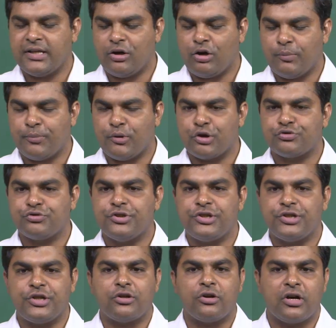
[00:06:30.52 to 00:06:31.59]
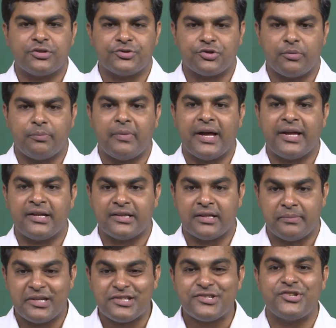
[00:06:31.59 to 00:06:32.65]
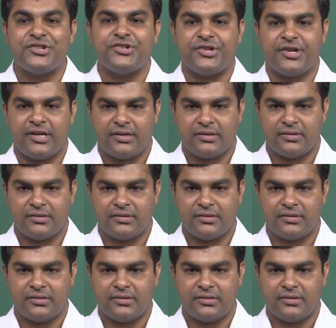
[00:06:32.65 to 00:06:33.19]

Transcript: the opportunity cost of buying the machinery.